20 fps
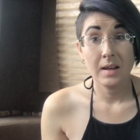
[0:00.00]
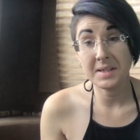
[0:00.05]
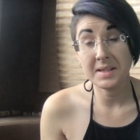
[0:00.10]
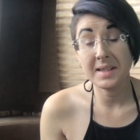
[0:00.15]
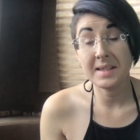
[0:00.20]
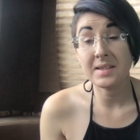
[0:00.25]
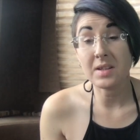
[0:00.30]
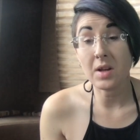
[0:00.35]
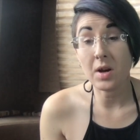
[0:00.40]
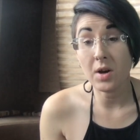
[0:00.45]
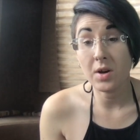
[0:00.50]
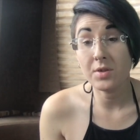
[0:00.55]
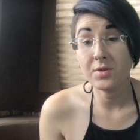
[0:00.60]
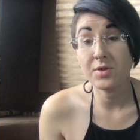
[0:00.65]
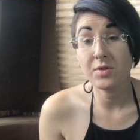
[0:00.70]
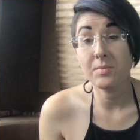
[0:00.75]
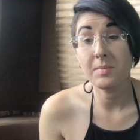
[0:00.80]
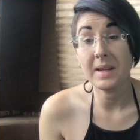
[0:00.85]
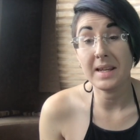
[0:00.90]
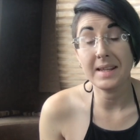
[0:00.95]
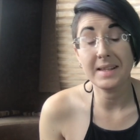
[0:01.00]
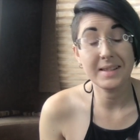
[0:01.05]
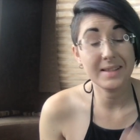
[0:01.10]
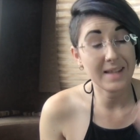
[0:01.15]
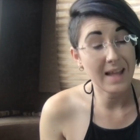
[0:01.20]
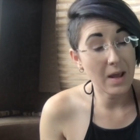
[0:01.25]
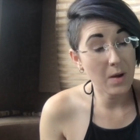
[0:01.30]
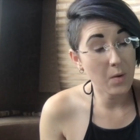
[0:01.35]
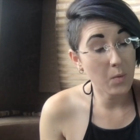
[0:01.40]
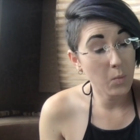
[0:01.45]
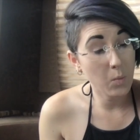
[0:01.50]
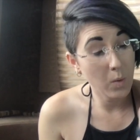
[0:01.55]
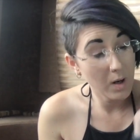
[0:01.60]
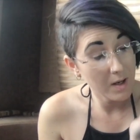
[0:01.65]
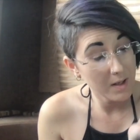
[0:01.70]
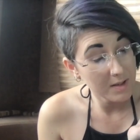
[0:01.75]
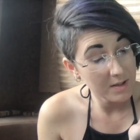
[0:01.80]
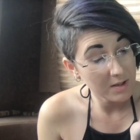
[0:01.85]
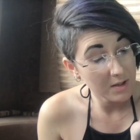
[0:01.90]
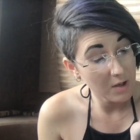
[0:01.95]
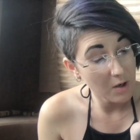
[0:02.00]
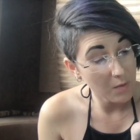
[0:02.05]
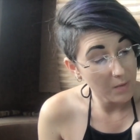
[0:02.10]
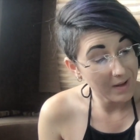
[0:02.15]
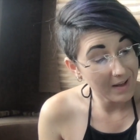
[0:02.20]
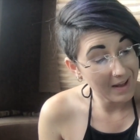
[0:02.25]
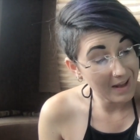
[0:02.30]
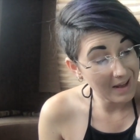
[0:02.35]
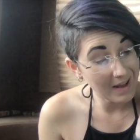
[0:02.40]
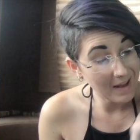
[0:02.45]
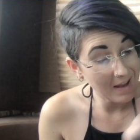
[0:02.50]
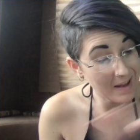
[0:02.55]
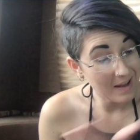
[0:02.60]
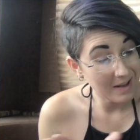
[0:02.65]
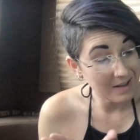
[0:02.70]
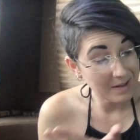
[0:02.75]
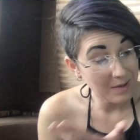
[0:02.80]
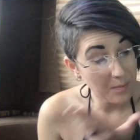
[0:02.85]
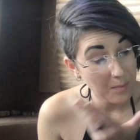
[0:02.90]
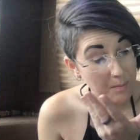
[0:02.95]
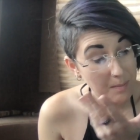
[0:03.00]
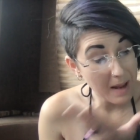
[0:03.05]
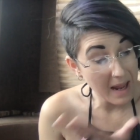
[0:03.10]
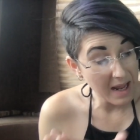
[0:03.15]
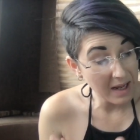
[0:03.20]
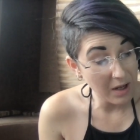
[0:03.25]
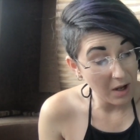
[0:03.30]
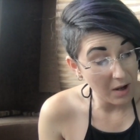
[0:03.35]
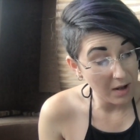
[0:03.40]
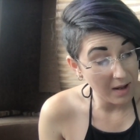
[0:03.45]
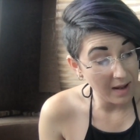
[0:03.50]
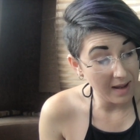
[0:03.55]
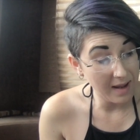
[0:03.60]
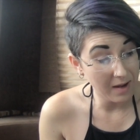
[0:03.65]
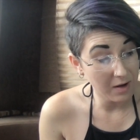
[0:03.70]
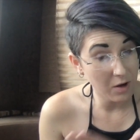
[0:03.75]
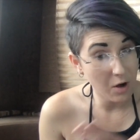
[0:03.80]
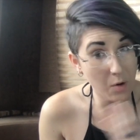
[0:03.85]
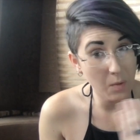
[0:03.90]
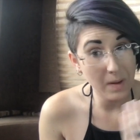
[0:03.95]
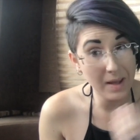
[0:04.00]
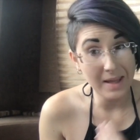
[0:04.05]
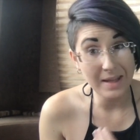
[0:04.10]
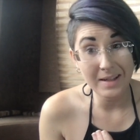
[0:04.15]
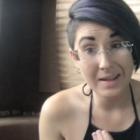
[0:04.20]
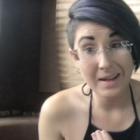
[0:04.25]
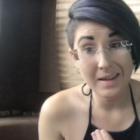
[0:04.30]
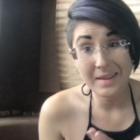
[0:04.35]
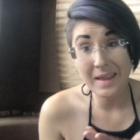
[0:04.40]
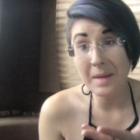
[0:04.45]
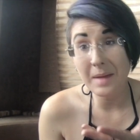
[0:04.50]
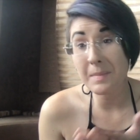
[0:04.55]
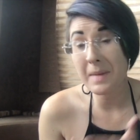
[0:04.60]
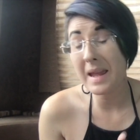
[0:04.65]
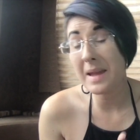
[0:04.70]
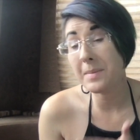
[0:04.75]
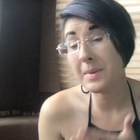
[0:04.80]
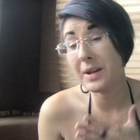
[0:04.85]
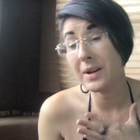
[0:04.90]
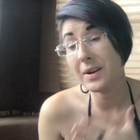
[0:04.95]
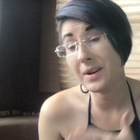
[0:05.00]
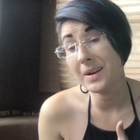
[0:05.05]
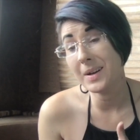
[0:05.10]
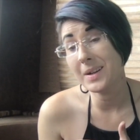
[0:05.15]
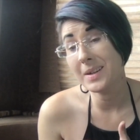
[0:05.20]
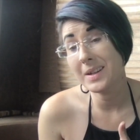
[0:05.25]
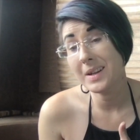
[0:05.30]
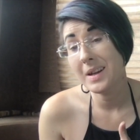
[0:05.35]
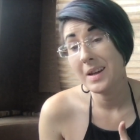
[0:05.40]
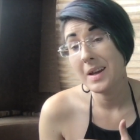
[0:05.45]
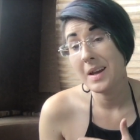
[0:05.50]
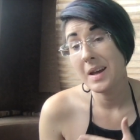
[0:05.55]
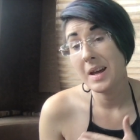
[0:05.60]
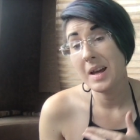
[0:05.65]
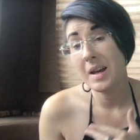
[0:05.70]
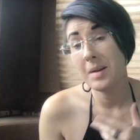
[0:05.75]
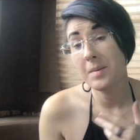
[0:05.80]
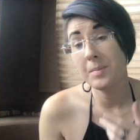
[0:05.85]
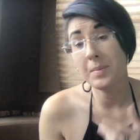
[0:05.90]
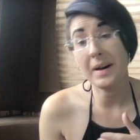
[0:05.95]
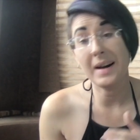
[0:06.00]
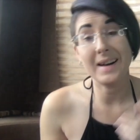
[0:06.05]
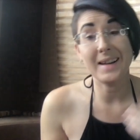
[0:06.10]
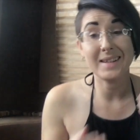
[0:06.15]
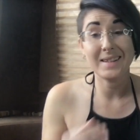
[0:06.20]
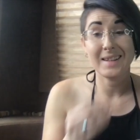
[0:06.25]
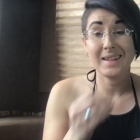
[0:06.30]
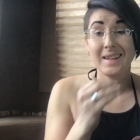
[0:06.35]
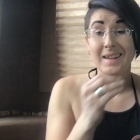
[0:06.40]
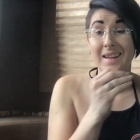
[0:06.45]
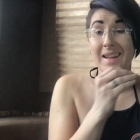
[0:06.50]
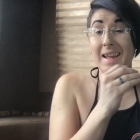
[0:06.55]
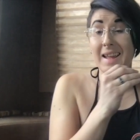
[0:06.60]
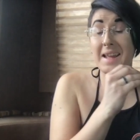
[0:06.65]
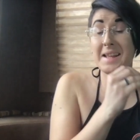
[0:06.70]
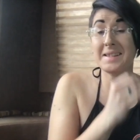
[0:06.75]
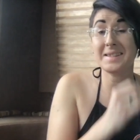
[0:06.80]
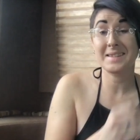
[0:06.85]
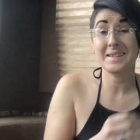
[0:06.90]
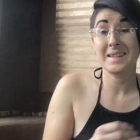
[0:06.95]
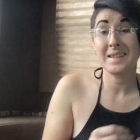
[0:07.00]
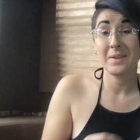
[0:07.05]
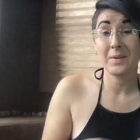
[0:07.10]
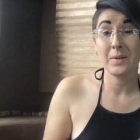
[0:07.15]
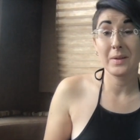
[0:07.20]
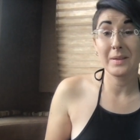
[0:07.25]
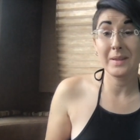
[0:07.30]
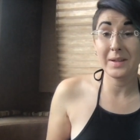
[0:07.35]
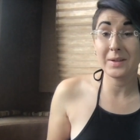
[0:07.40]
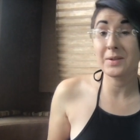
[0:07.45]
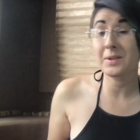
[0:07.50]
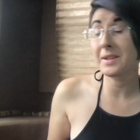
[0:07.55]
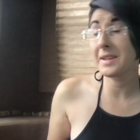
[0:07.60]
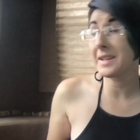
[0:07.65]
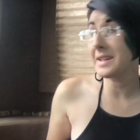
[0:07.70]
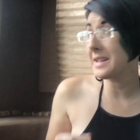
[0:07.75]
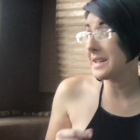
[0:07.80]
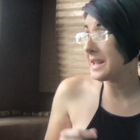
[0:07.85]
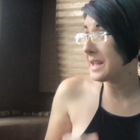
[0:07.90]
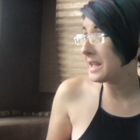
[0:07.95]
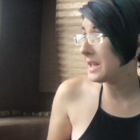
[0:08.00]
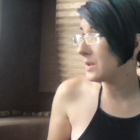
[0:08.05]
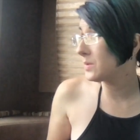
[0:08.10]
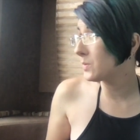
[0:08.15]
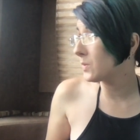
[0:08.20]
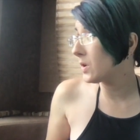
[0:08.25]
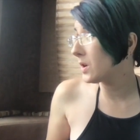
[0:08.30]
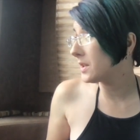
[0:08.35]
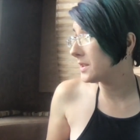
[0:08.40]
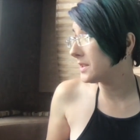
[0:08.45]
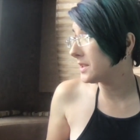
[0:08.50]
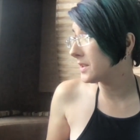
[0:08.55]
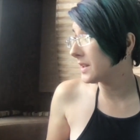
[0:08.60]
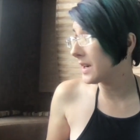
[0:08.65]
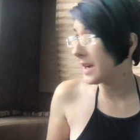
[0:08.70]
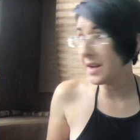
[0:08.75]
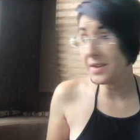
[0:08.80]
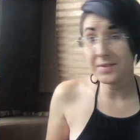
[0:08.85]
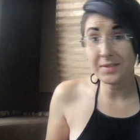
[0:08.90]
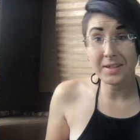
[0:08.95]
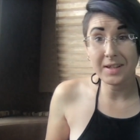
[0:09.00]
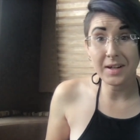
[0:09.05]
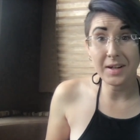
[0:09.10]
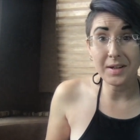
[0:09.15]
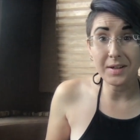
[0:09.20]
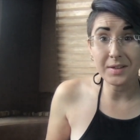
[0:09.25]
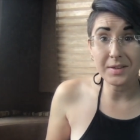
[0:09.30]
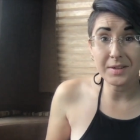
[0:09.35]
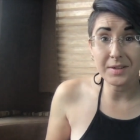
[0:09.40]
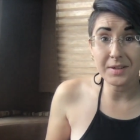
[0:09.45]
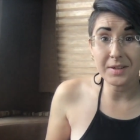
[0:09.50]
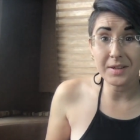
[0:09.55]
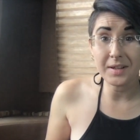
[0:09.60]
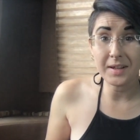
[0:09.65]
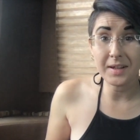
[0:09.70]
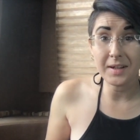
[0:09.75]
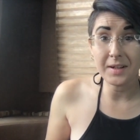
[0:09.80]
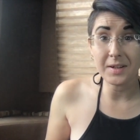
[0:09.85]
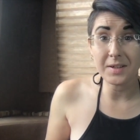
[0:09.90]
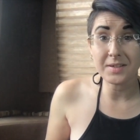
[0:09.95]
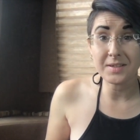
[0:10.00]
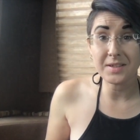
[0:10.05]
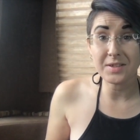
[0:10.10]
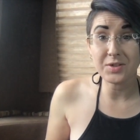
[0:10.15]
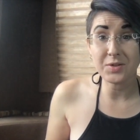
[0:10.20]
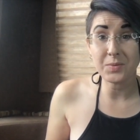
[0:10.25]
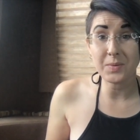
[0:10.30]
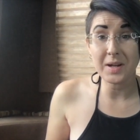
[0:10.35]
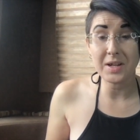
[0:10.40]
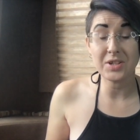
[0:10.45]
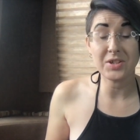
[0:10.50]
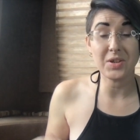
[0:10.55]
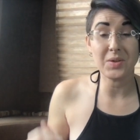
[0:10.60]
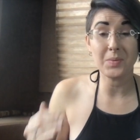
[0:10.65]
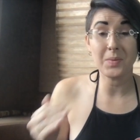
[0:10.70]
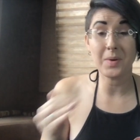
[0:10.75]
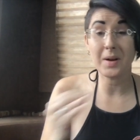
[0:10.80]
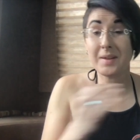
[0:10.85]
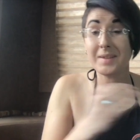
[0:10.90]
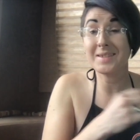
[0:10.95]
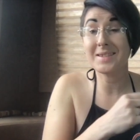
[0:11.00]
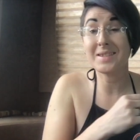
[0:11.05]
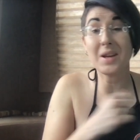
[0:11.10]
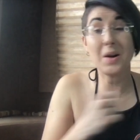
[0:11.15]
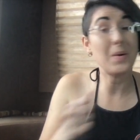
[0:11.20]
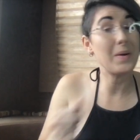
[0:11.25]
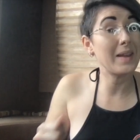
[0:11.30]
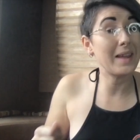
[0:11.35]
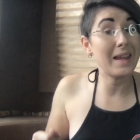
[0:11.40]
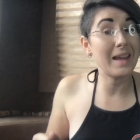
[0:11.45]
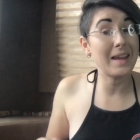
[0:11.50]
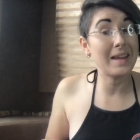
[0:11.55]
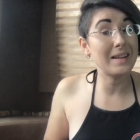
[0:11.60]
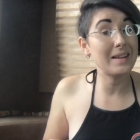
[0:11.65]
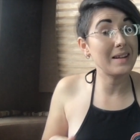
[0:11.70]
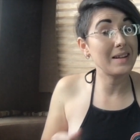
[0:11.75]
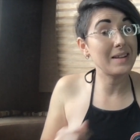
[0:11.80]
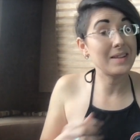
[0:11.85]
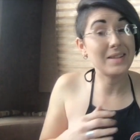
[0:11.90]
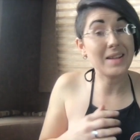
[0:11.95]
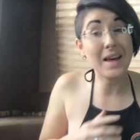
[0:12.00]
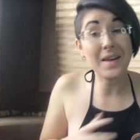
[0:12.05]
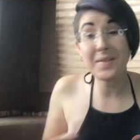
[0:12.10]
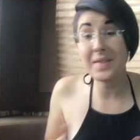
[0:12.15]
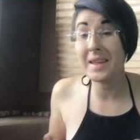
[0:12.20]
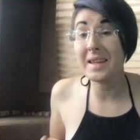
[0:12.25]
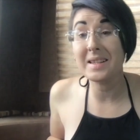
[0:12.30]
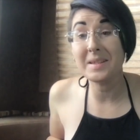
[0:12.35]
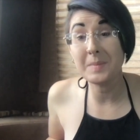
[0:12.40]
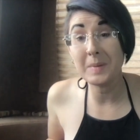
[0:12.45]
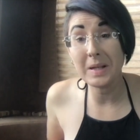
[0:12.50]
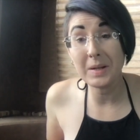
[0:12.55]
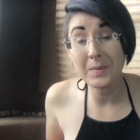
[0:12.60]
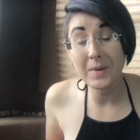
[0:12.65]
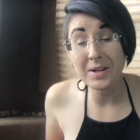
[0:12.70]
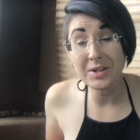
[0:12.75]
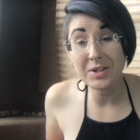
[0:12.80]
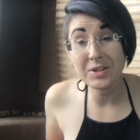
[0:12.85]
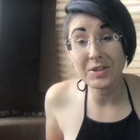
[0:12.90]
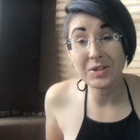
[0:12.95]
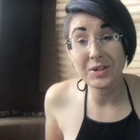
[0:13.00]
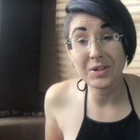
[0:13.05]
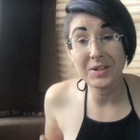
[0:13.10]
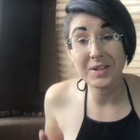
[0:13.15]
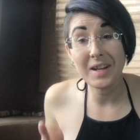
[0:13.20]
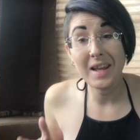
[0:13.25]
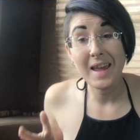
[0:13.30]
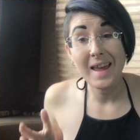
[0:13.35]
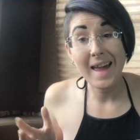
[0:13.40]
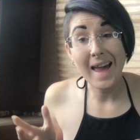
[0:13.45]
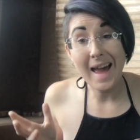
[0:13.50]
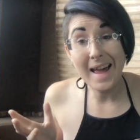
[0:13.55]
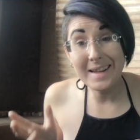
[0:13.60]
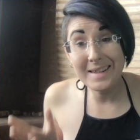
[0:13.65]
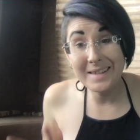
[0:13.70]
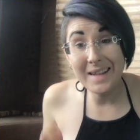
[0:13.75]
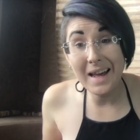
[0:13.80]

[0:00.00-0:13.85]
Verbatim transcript: This also means that words going in may go in. They may be heard, but it's literally an in one ear, out the other ear situation where it's going in, nothing is being registered, and